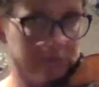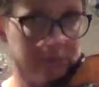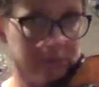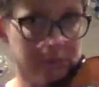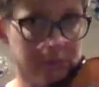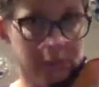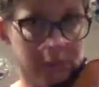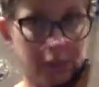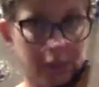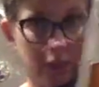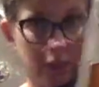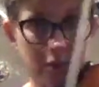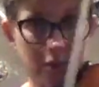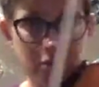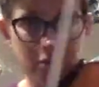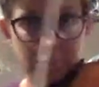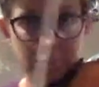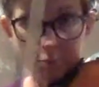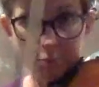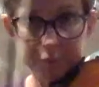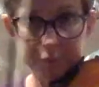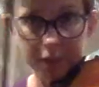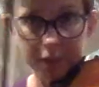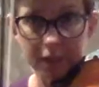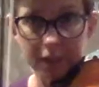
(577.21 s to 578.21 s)
and you can
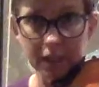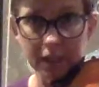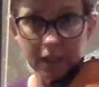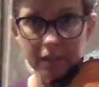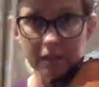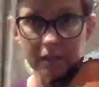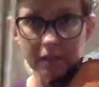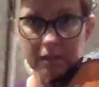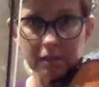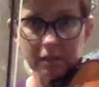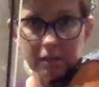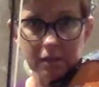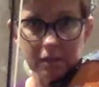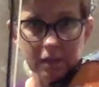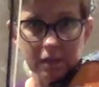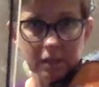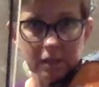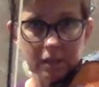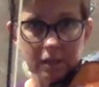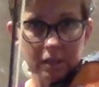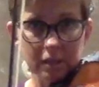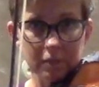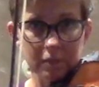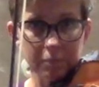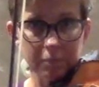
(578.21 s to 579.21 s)
play C,
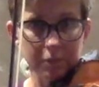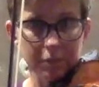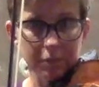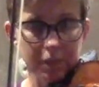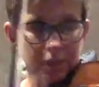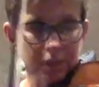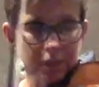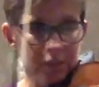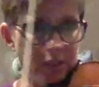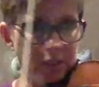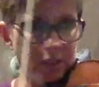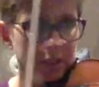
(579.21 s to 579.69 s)
B,